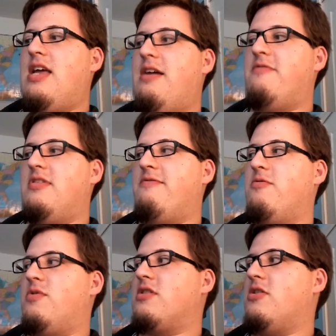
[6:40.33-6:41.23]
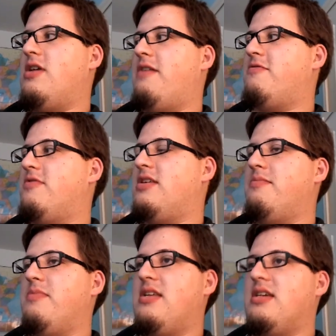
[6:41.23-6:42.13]
having everyone go after
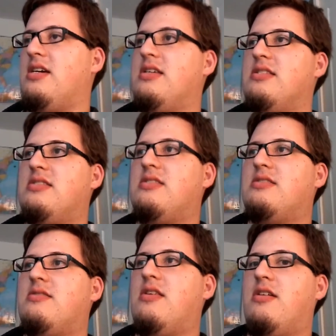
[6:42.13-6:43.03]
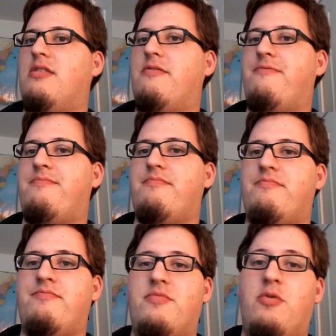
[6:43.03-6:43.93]
them because of
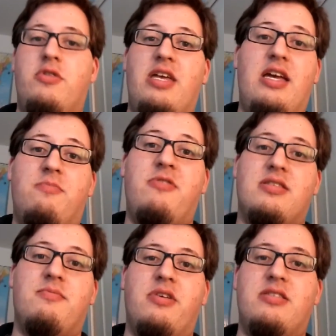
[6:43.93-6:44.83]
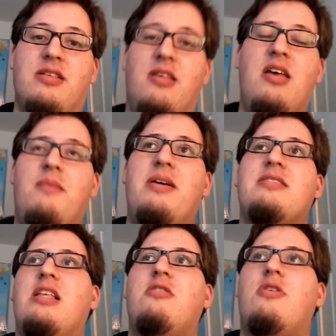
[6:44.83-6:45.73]
well, they had the president basically.
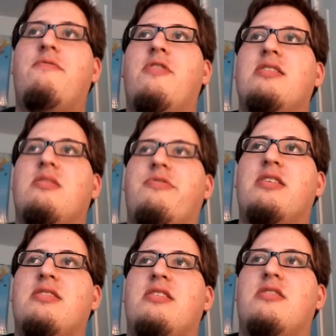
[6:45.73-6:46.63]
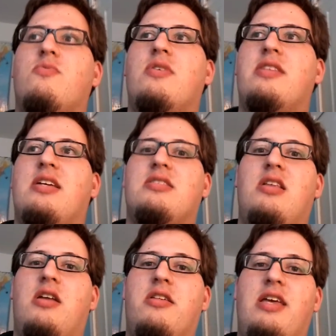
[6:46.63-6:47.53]
Basically, whoever has the president is the one that gets a
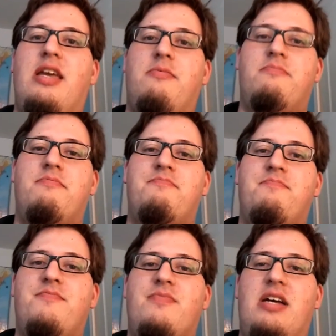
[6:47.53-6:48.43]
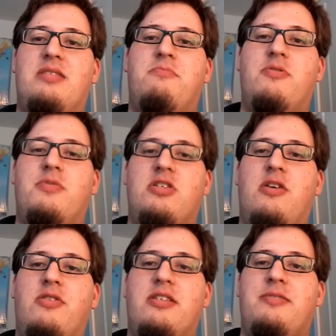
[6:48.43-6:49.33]
lot of the hate. That's pretty much how
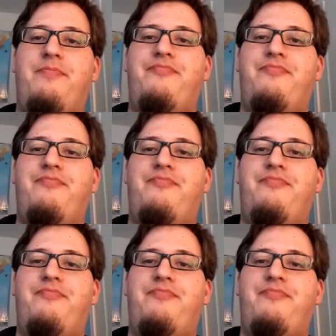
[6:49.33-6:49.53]
it is.